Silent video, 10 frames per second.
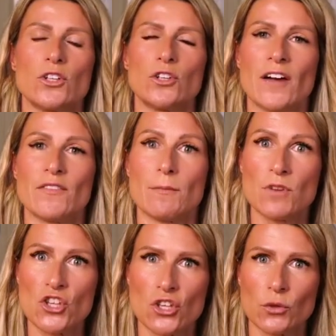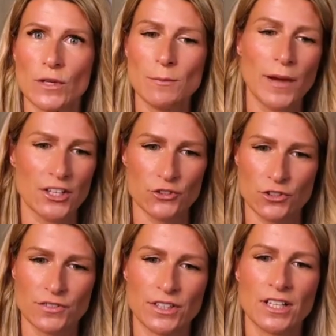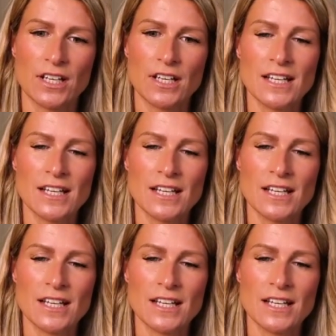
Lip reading: have the mission or impact driven,